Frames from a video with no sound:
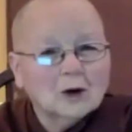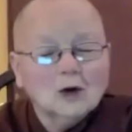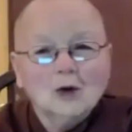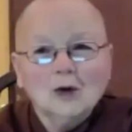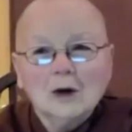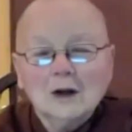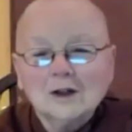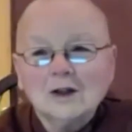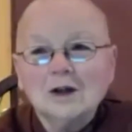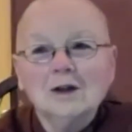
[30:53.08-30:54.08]
could I
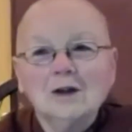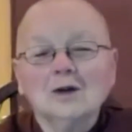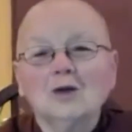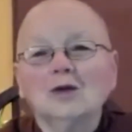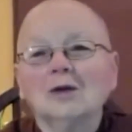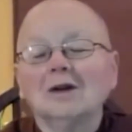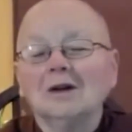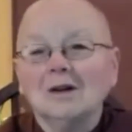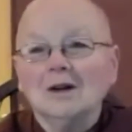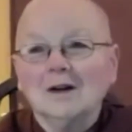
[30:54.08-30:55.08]
see that
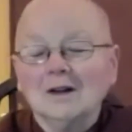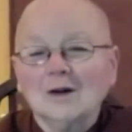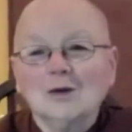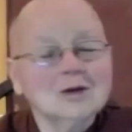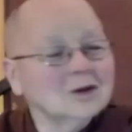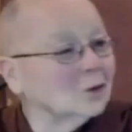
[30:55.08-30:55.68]
there was some